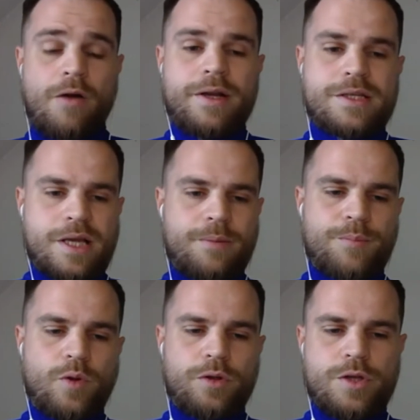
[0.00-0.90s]

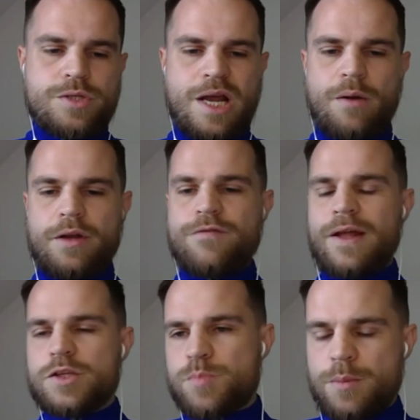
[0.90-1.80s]
example, using our
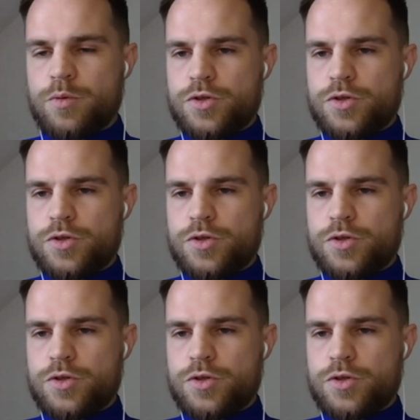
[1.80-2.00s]
advanced people